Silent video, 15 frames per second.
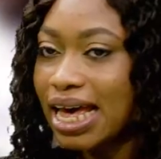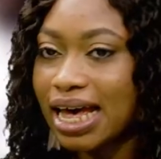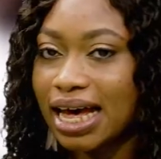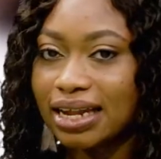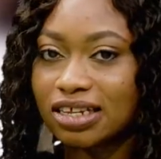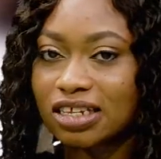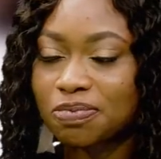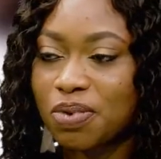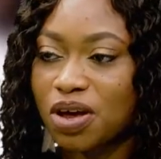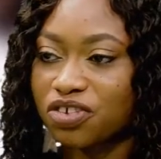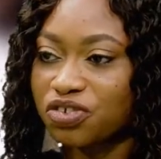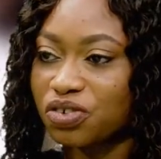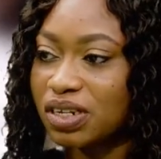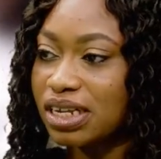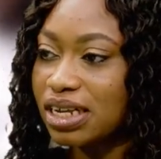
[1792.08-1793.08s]
and
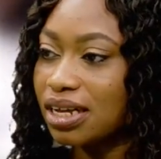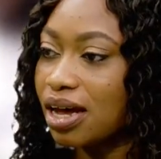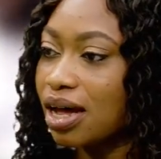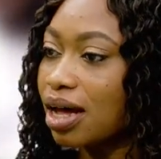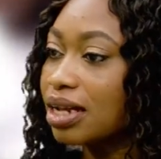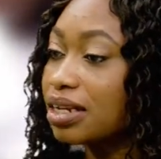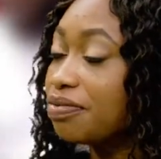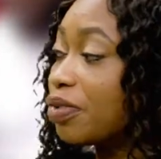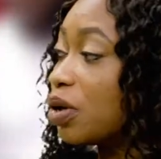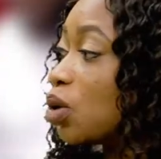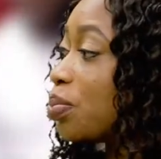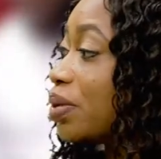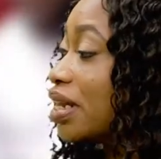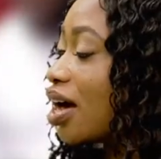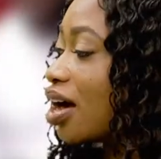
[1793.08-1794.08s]
especially
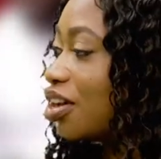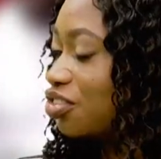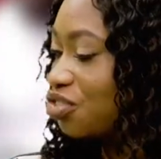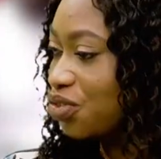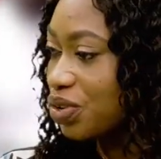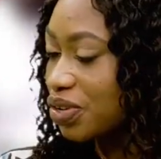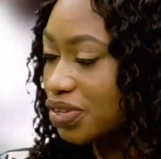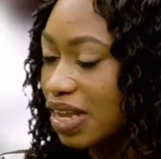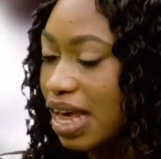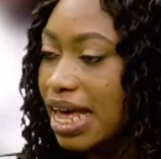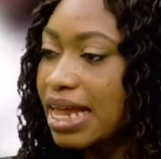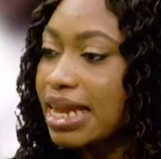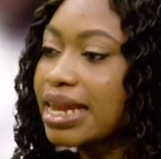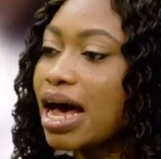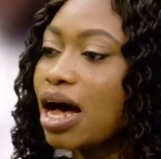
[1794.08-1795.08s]
developing countries.
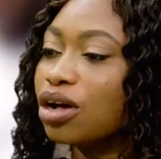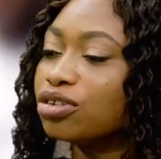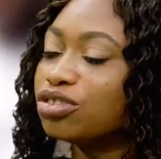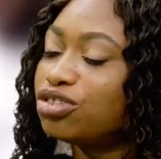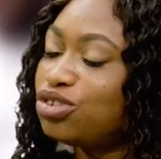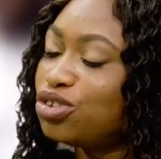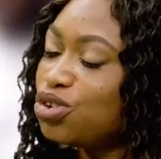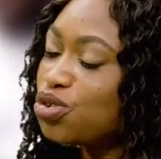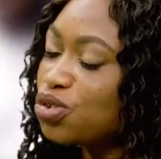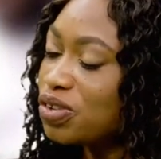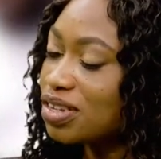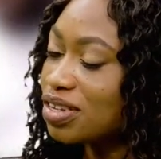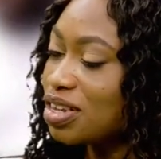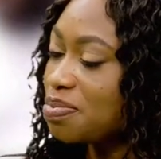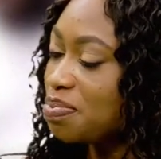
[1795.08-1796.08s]
Now, do you
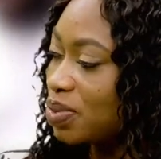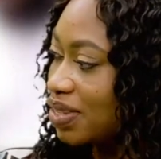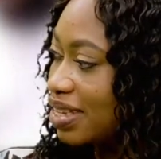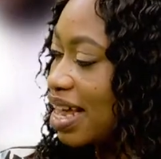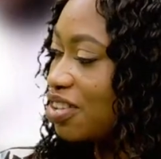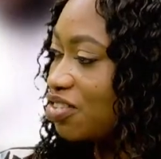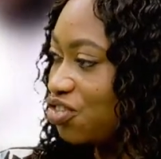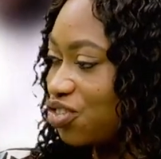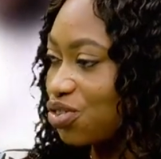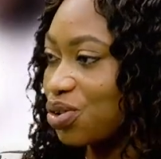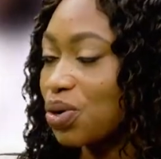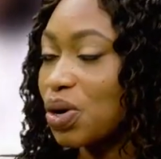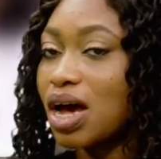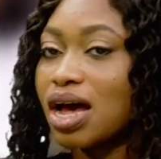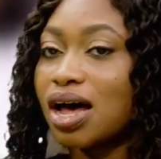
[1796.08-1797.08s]
see
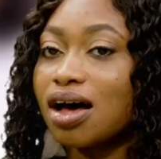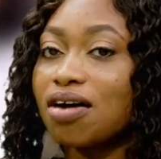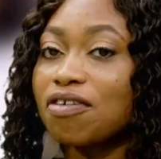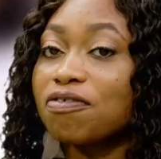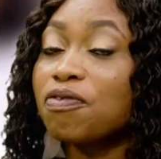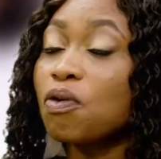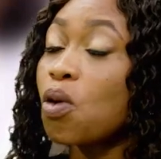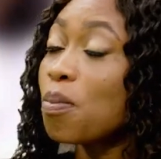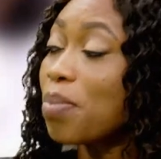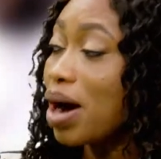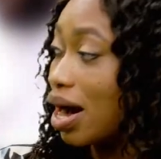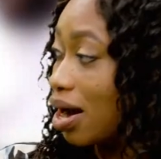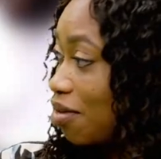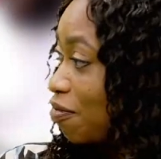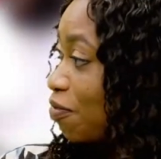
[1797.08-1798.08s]
potential
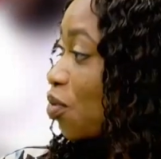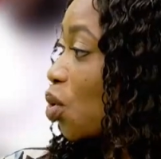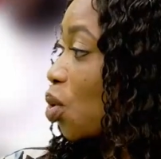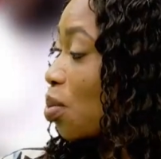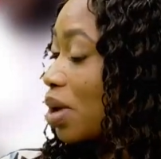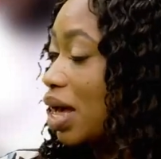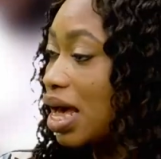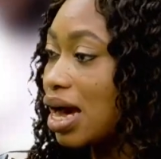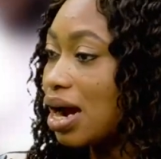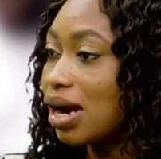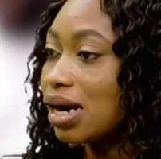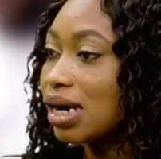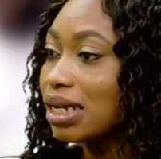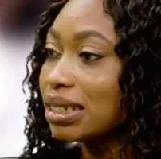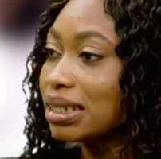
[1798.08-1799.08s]
fallback from
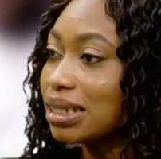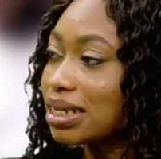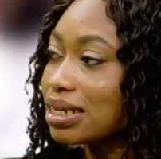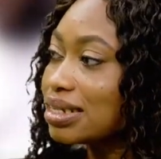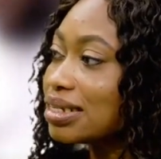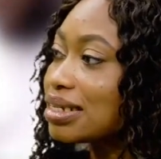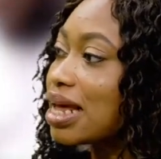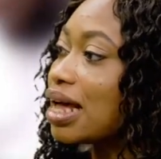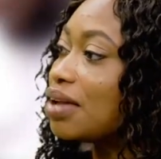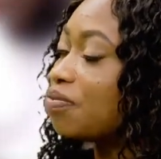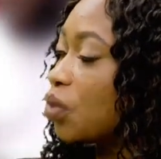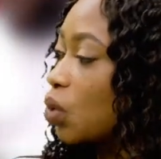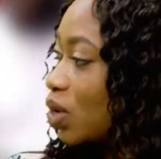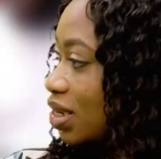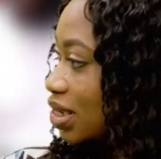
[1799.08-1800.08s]
this
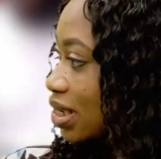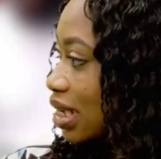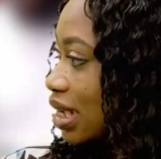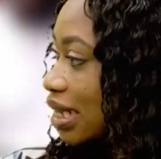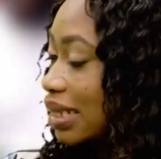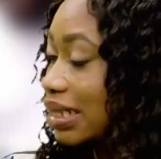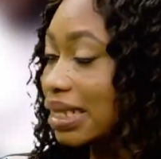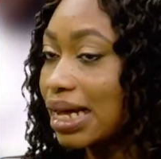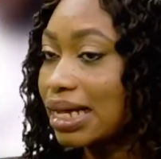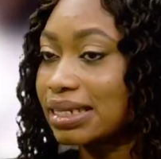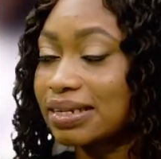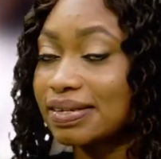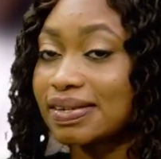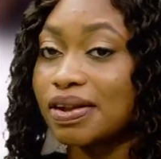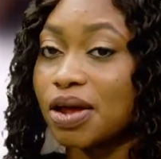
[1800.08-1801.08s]
advocacy that
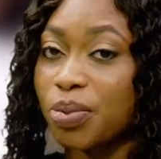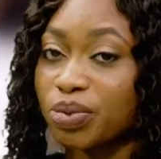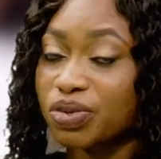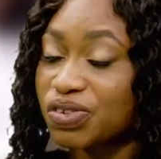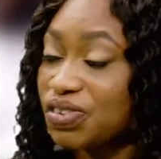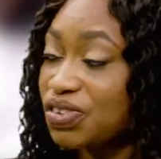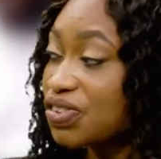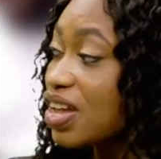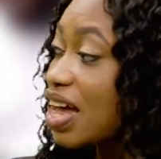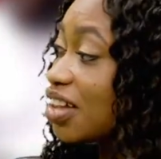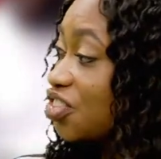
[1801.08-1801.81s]
the celebrities are